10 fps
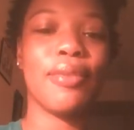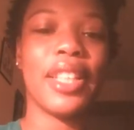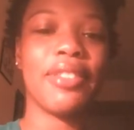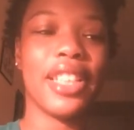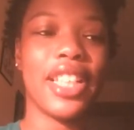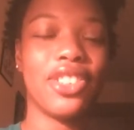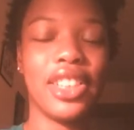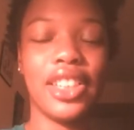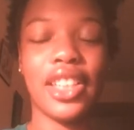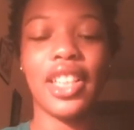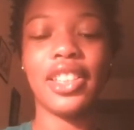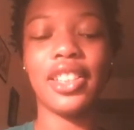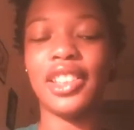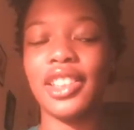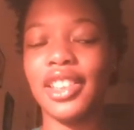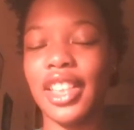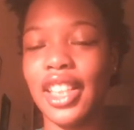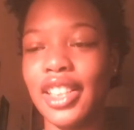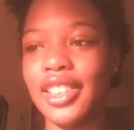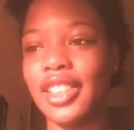I've actually gotten a
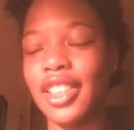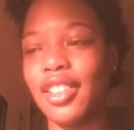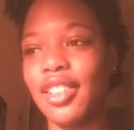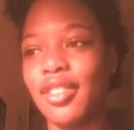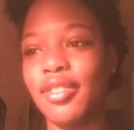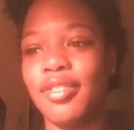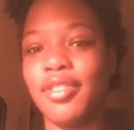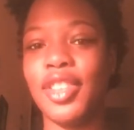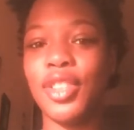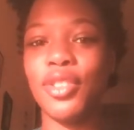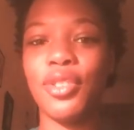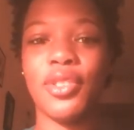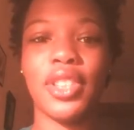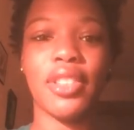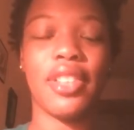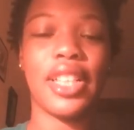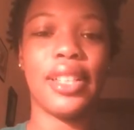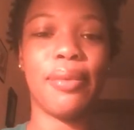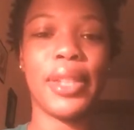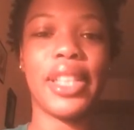lot of views
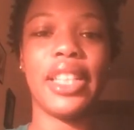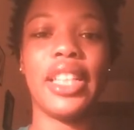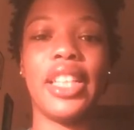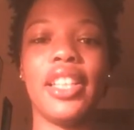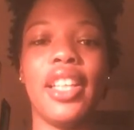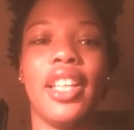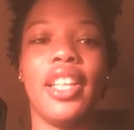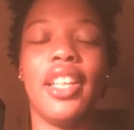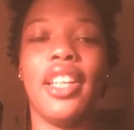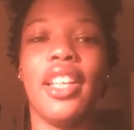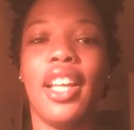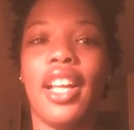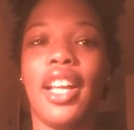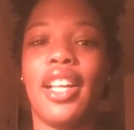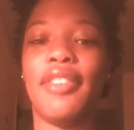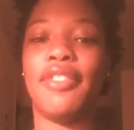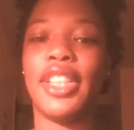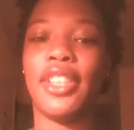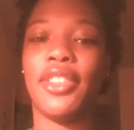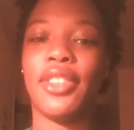on my
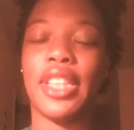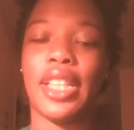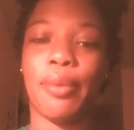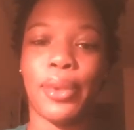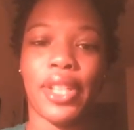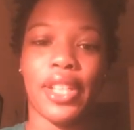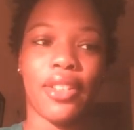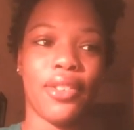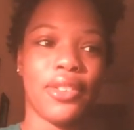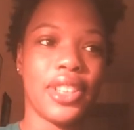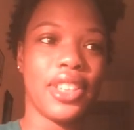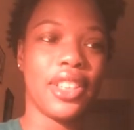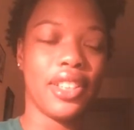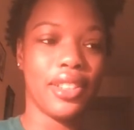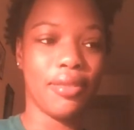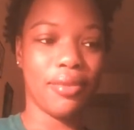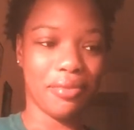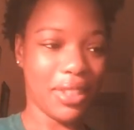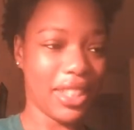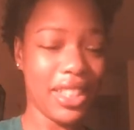video that I put out,
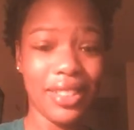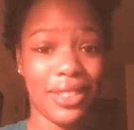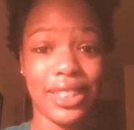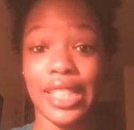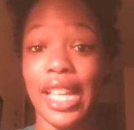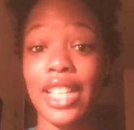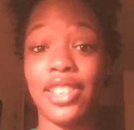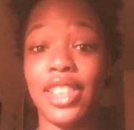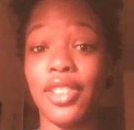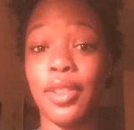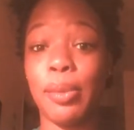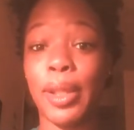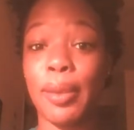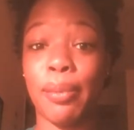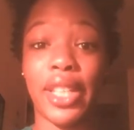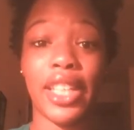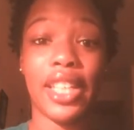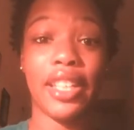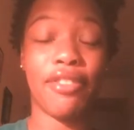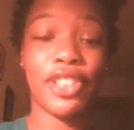I think it was last year, about
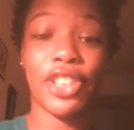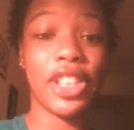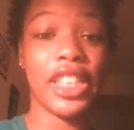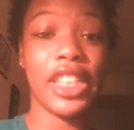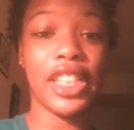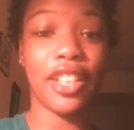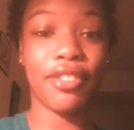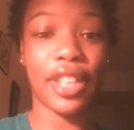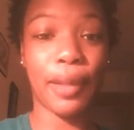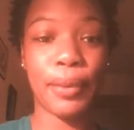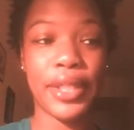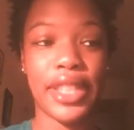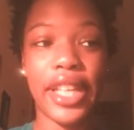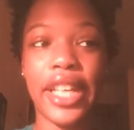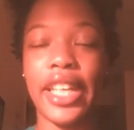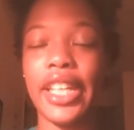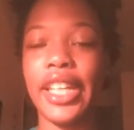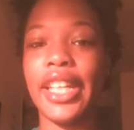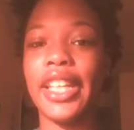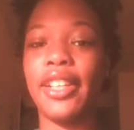my fraternity, Alpha Kappa
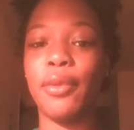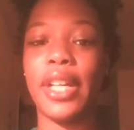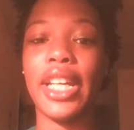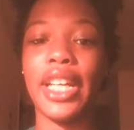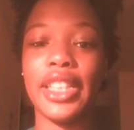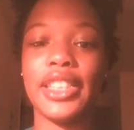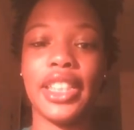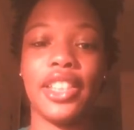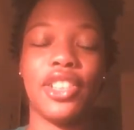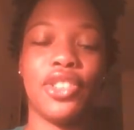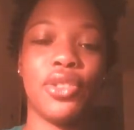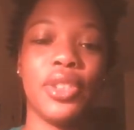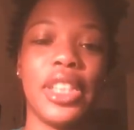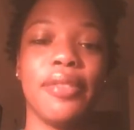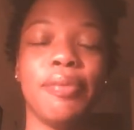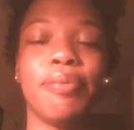Psi, and why I decided to join,